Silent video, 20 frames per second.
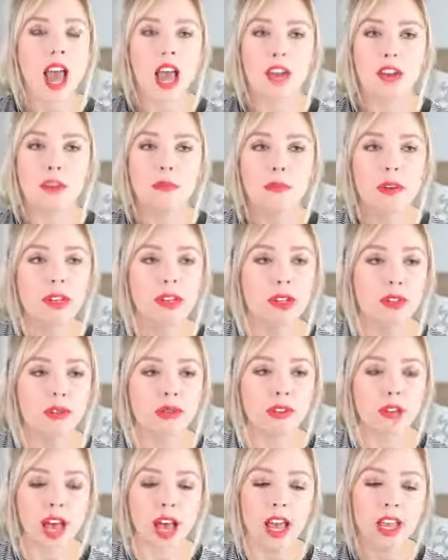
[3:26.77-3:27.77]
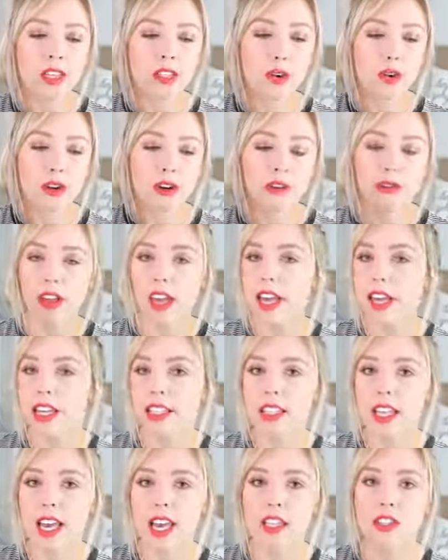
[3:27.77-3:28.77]
and you miss your flight or your flight
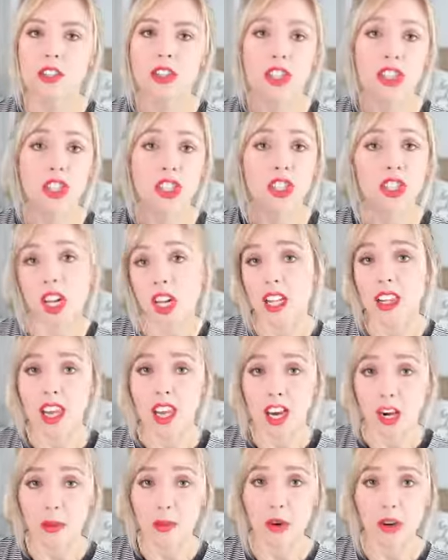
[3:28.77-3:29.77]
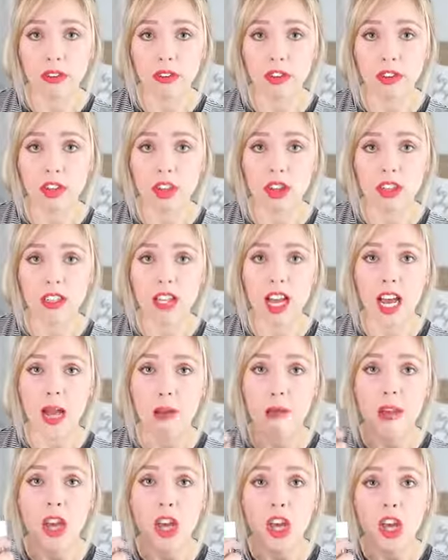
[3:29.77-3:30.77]
gets canceled and you're stuck in the airport for a long
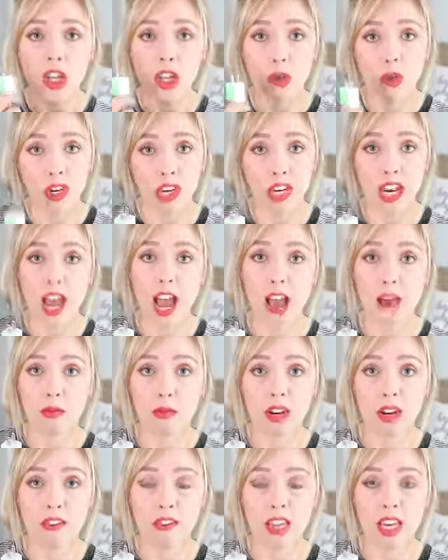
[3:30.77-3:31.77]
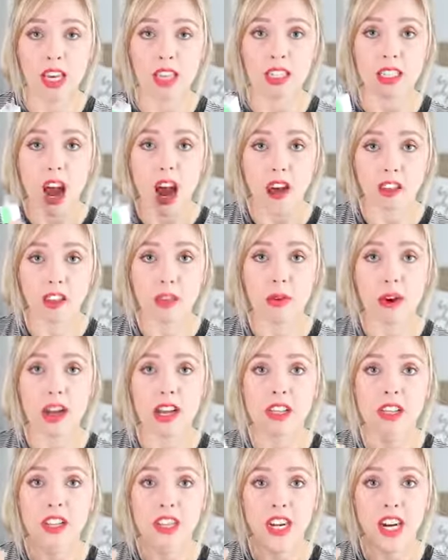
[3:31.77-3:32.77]
time, you need to have one of these.
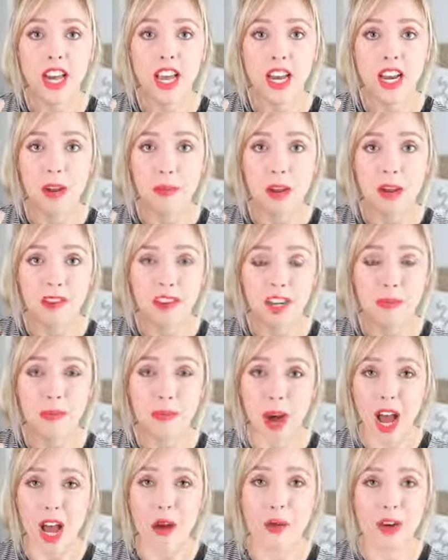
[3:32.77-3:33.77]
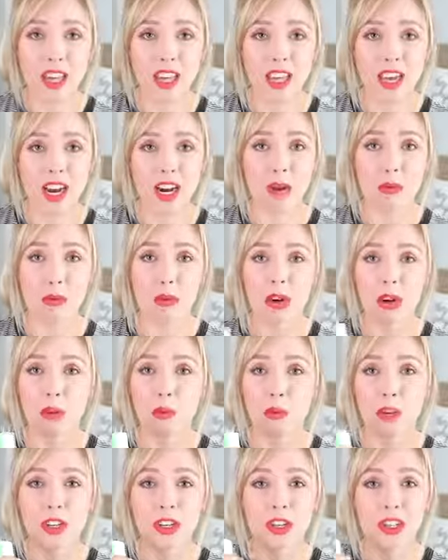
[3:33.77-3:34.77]
Otherwise, you're gonna end up having to buy one at the
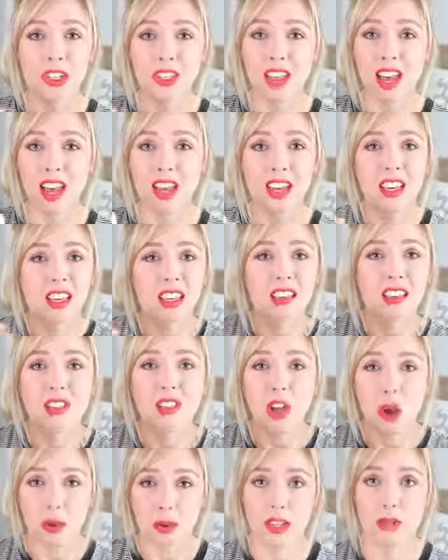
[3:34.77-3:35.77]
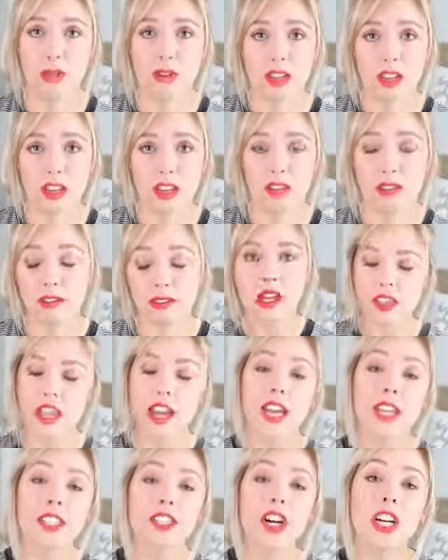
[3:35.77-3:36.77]
airport, which is like so expensive. The
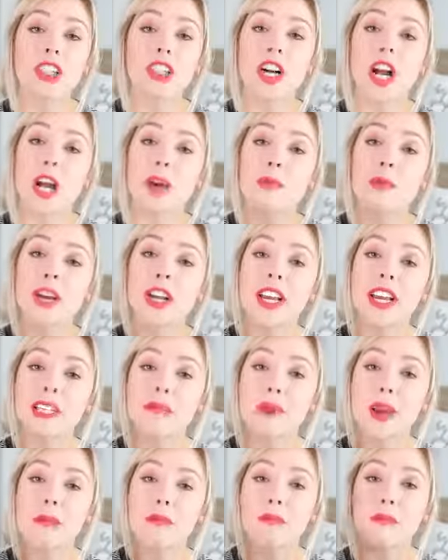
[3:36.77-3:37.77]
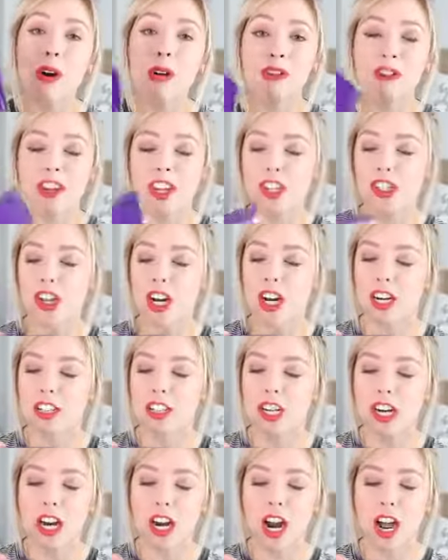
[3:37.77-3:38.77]
next charger I bring is my Mophie
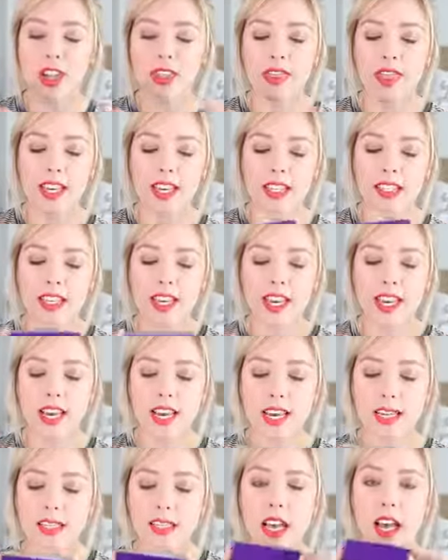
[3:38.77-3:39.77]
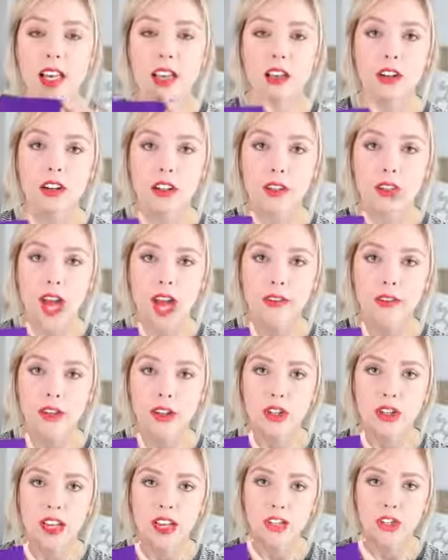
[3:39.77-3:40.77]
charger, and this is a little
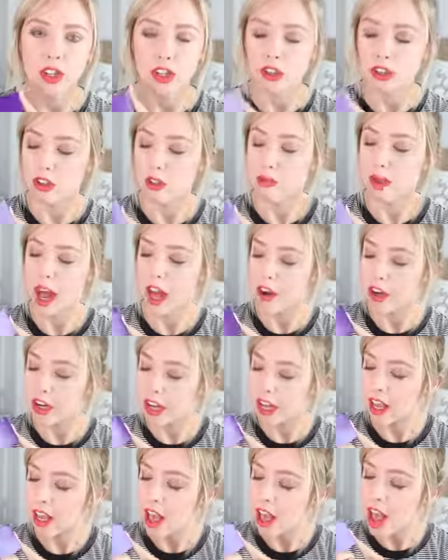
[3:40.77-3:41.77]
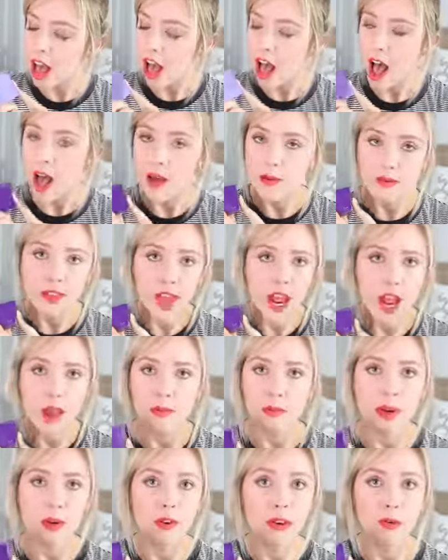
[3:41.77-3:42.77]
travel external battery that I
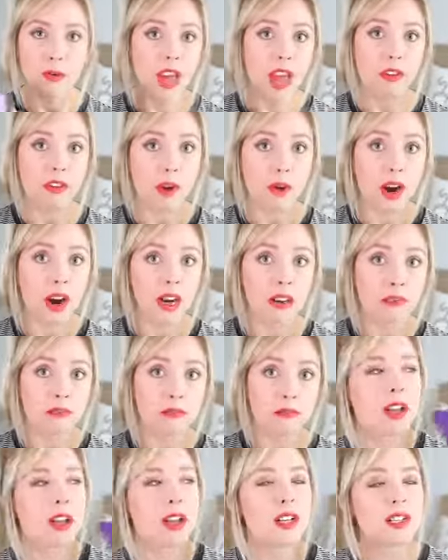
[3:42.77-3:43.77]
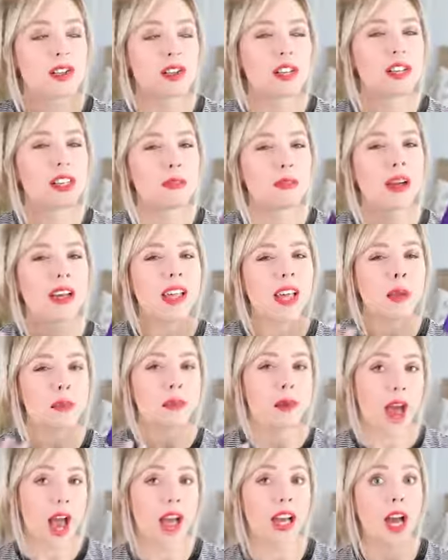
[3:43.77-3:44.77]
bring with me everywhere. So this is my
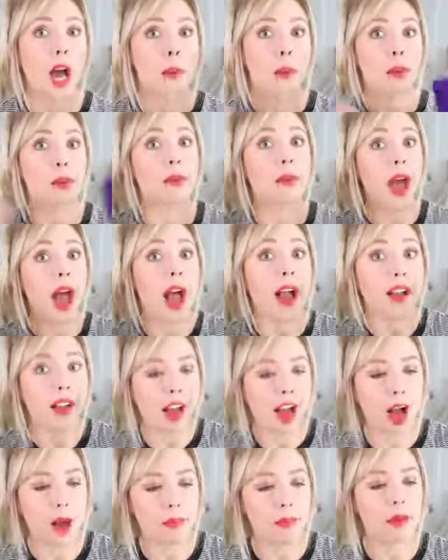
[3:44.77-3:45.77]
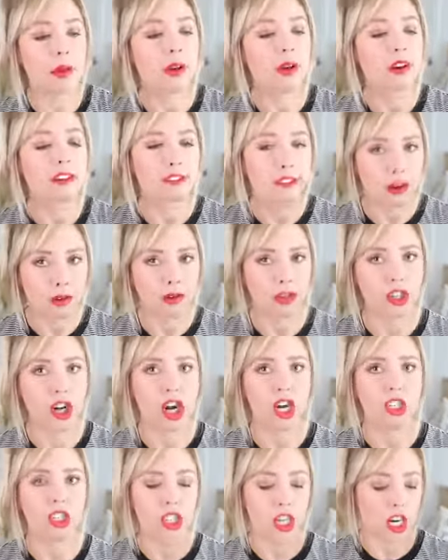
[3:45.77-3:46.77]
like backup phone
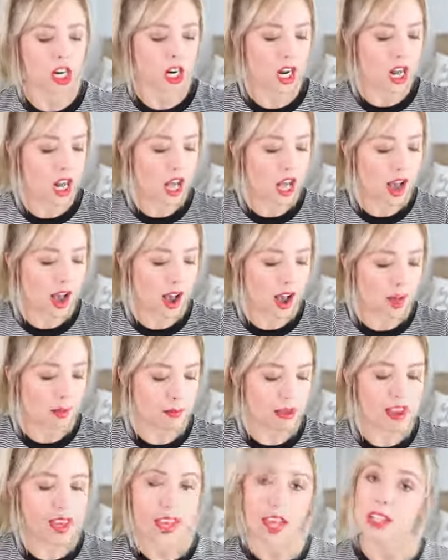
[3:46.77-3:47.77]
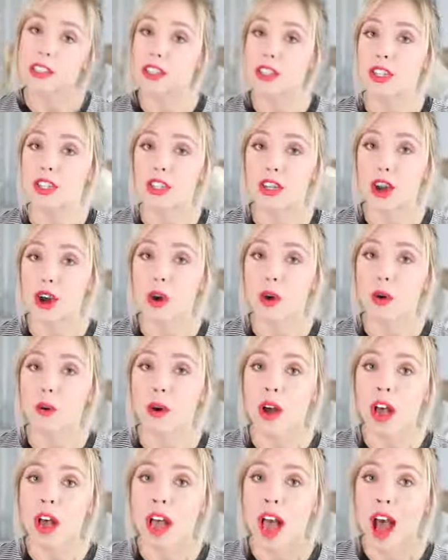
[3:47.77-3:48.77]
charger in case there's
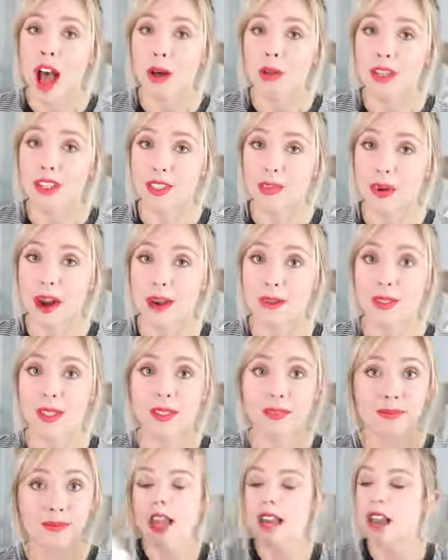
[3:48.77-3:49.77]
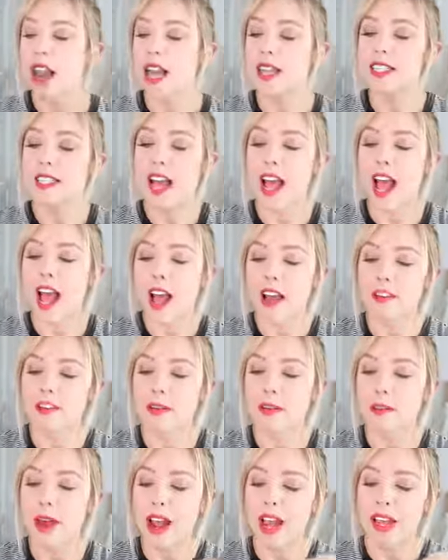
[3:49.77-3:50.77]
no outlets around. Next, I
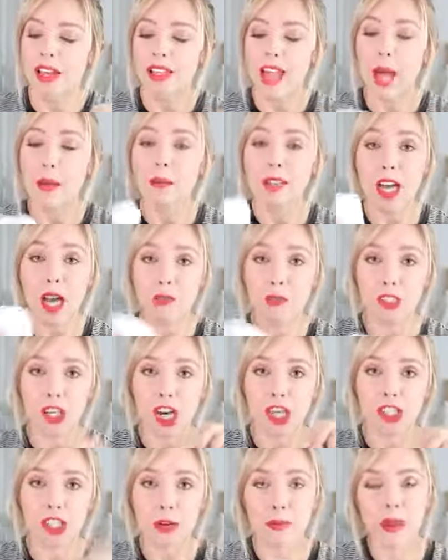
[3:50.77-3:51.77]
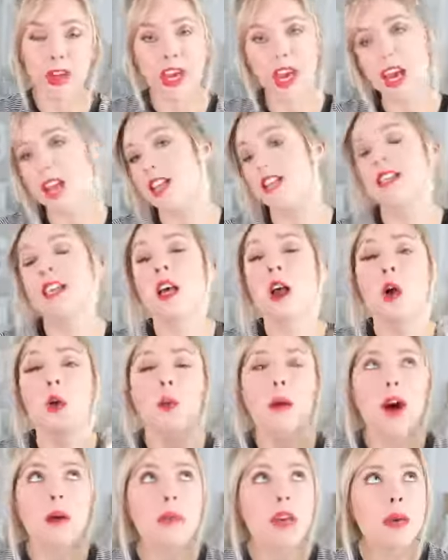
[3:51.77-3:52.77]
have my laptop charger because
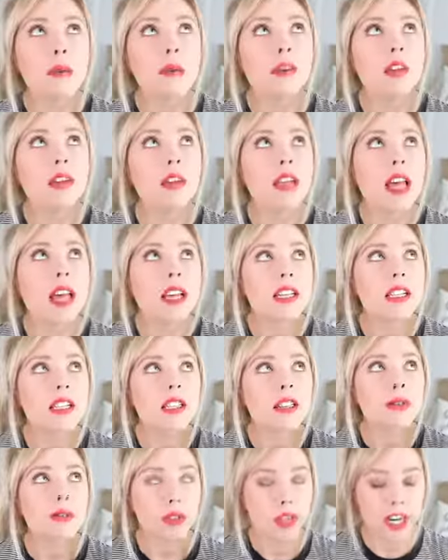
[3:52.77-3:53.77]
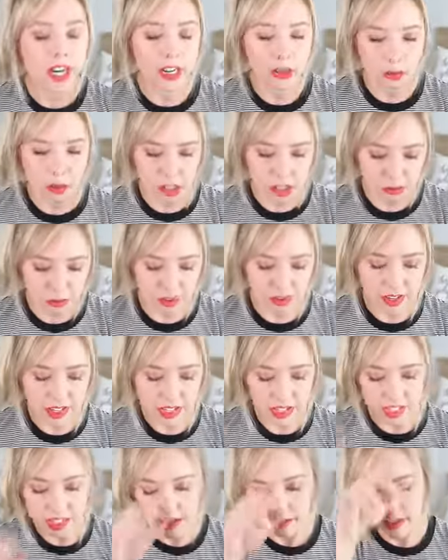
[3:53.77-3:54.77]
while people like to read and watch
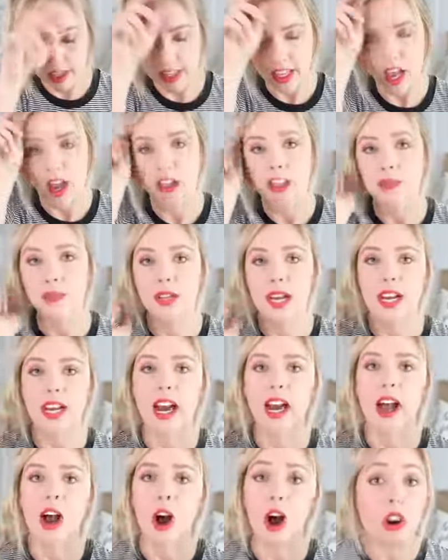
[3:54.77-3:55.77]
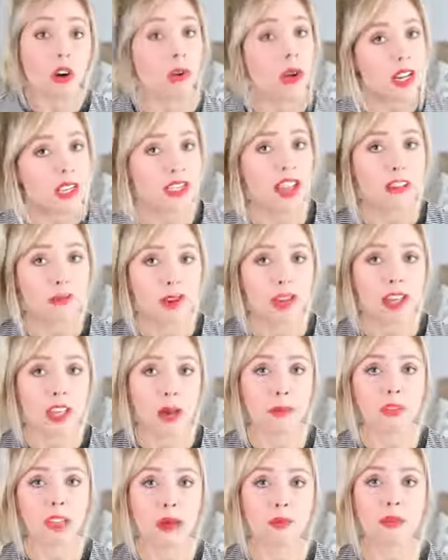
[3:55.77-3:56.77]
movies and stuff like that on the plane, I always have my
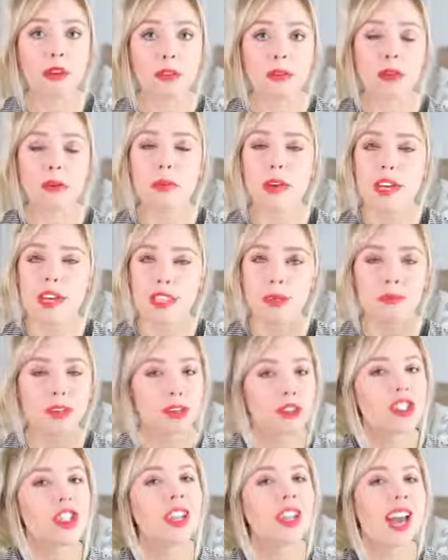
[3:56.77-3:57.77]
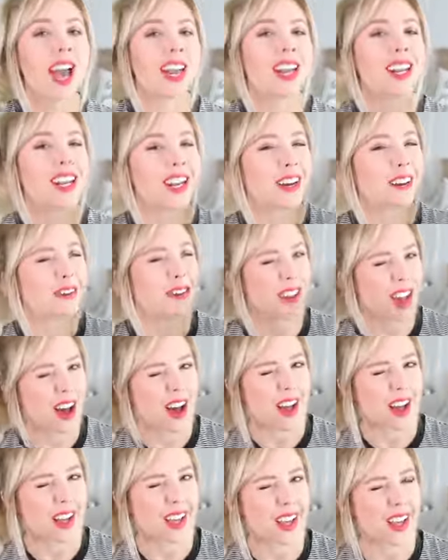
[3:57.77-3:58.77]
laptop with me because I'm usually editing a
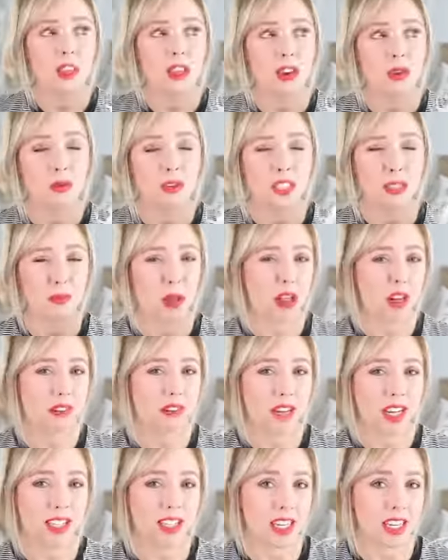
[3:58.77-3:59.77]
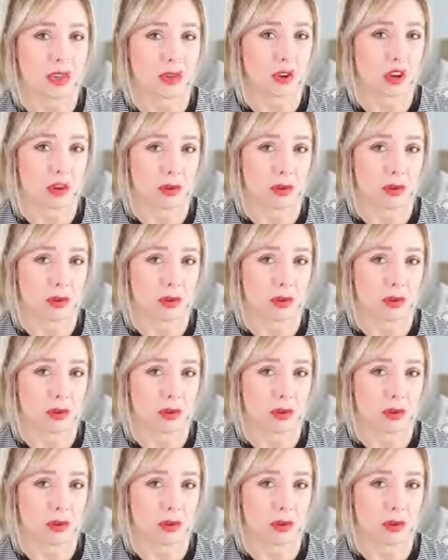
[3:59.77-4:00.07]
vlog. With smaller flights, they don't